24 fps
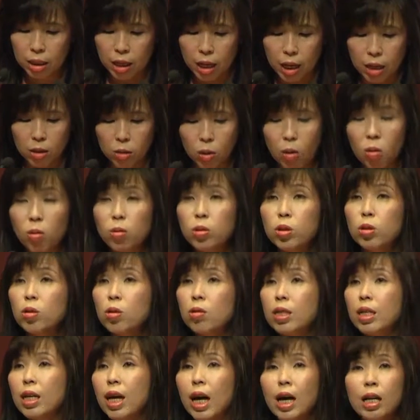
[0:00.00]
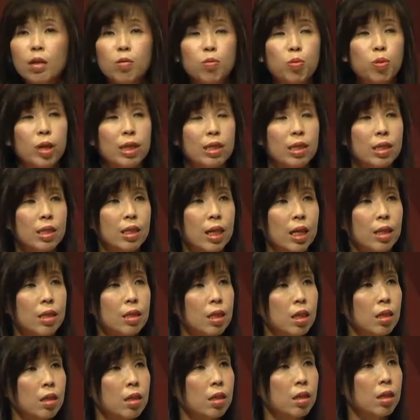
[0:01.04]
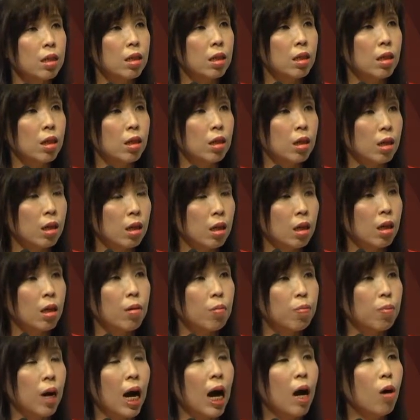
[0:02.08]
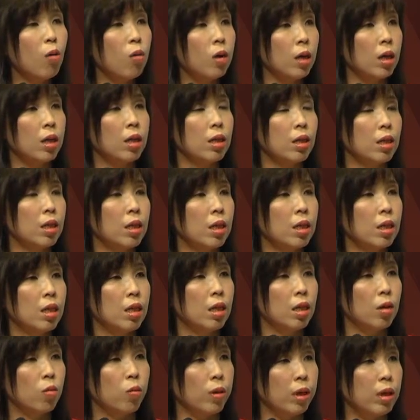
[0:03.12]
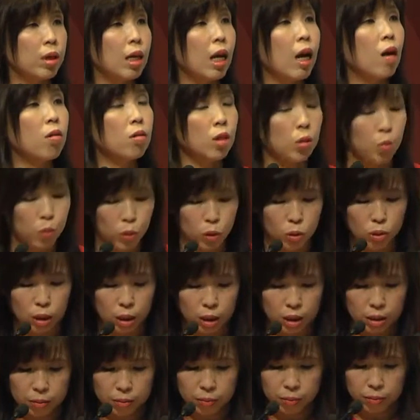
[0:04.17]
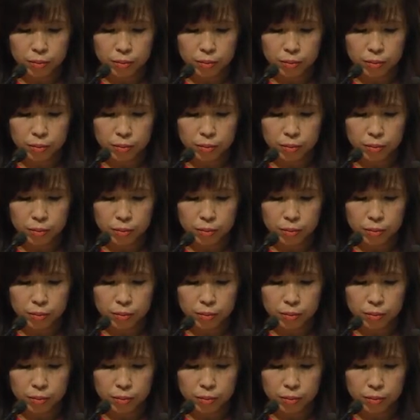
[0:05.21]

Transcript: and also the unprecedented power with cloud computing.